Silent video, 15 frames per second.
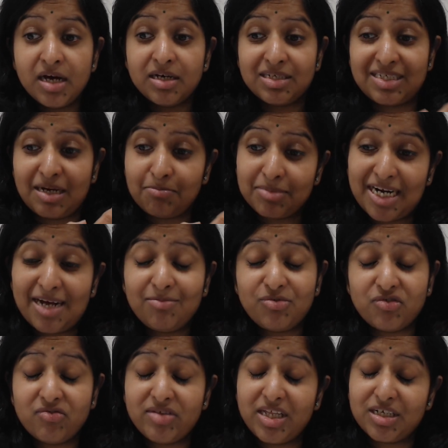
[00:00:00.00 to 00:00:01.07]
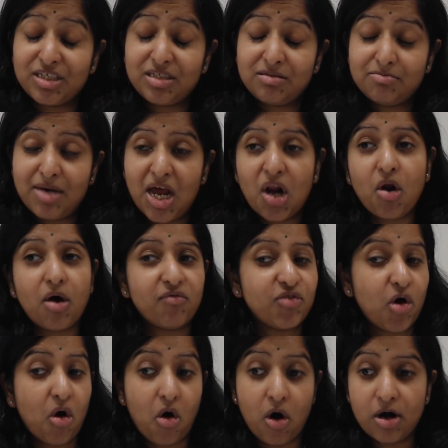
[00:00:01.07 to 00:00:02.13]
sometimes with the smell of
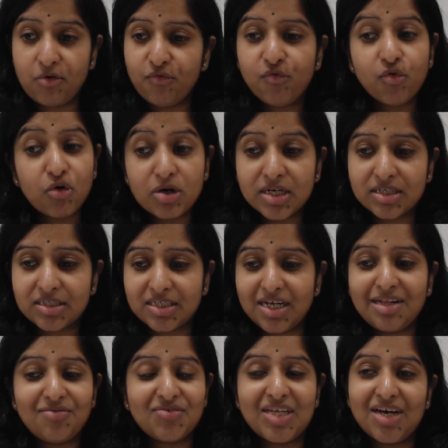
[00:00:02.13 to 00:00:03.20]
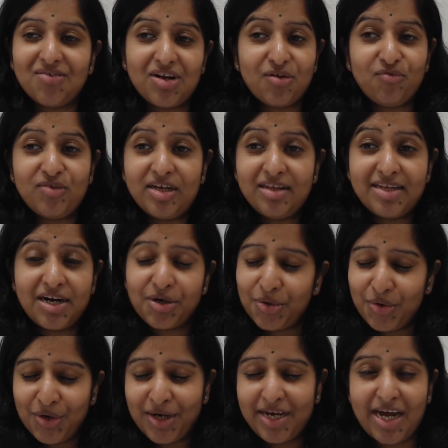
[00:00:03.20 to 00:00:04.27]
the hot food itself, they will feel that,
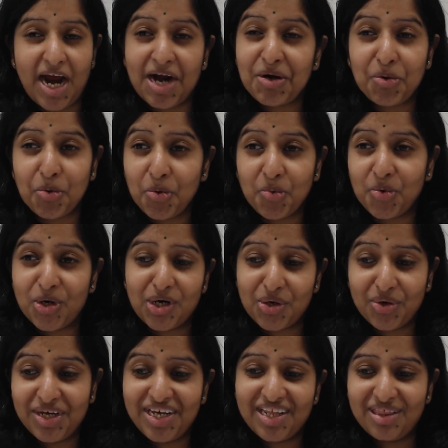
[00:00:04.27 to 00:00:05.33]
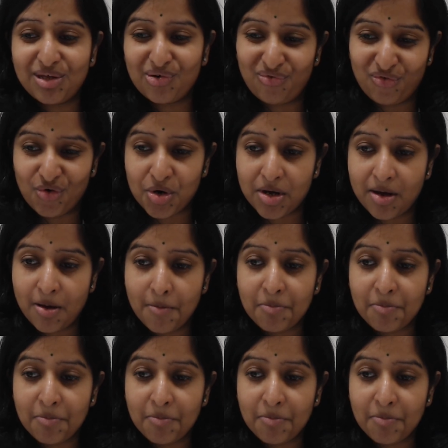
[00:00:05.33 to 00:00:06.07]
okay, I don't want to eat the food.